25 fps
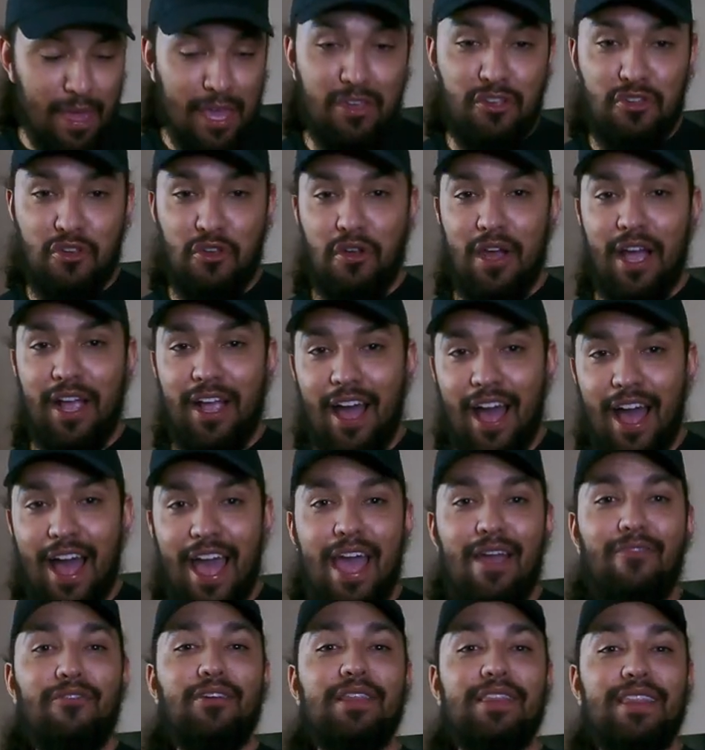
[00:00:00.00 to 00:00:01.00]
make sure I
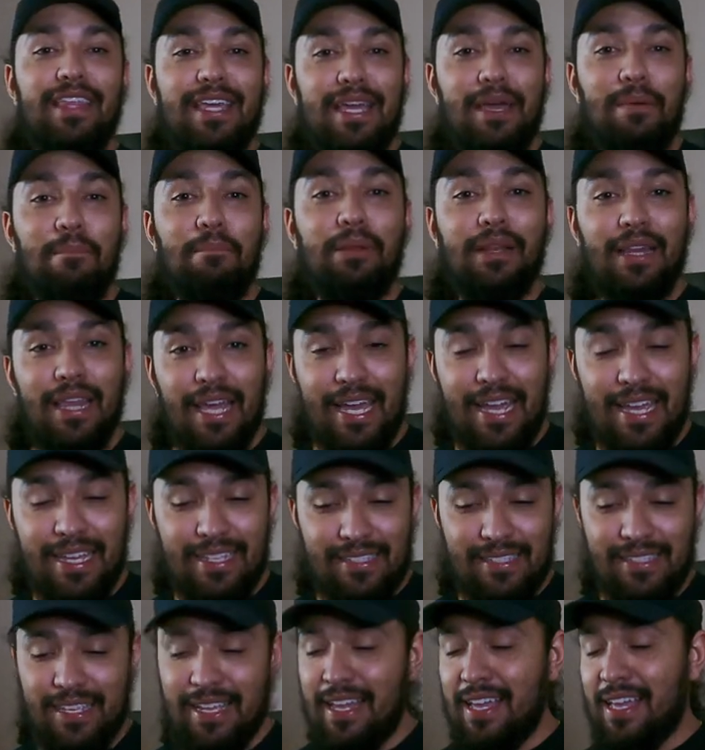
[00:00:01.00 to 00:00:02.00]
got everything in
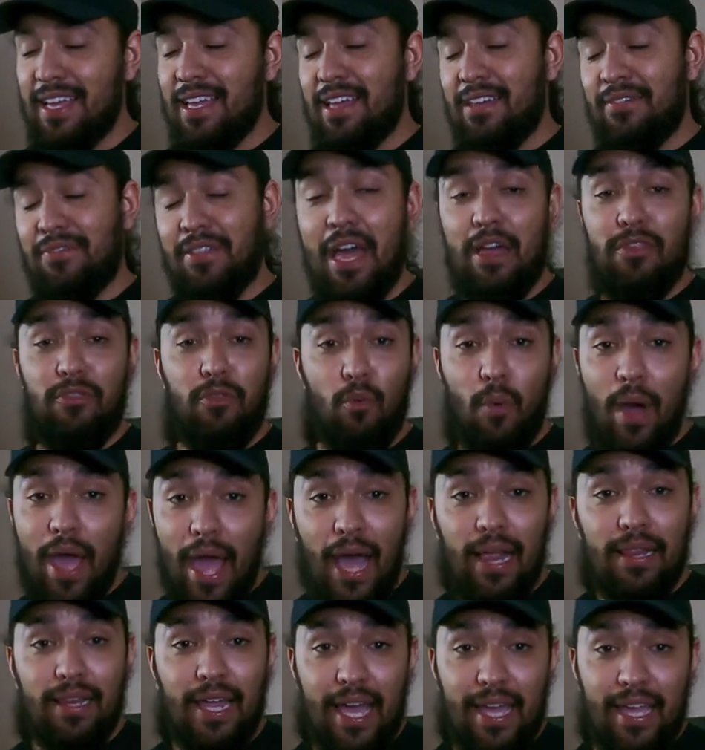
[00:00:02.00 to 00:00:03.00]
place that the
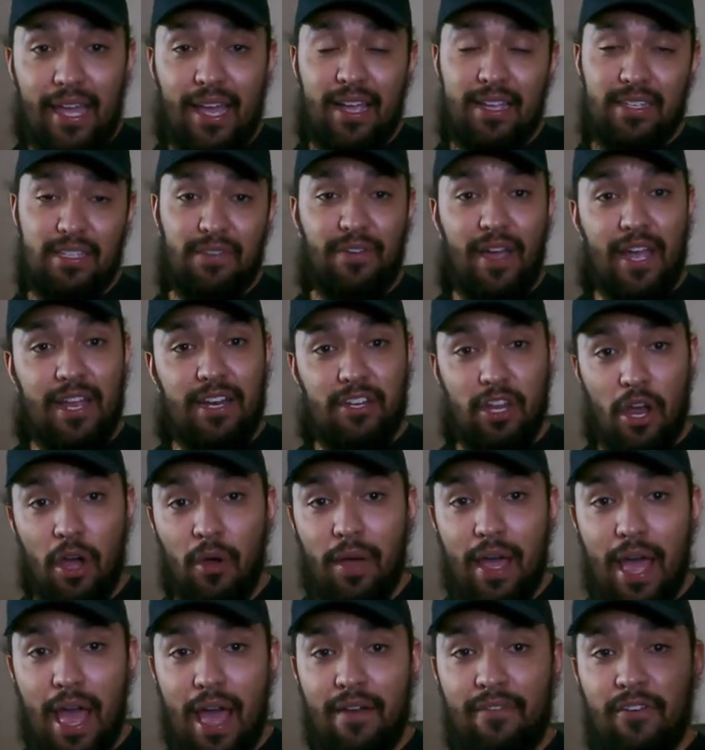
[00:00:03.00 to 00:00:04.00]
way I like it, because if I
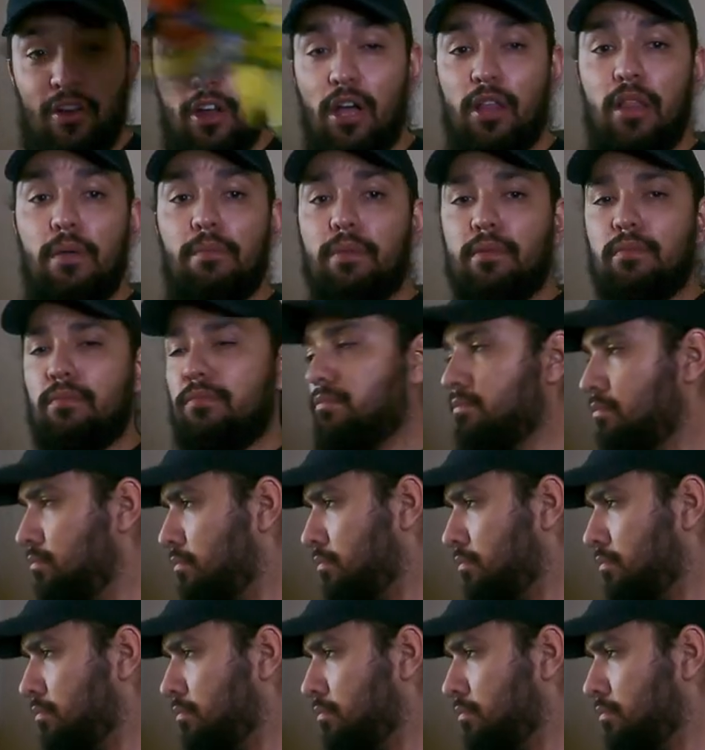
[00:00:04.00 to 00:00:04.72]
don't have it all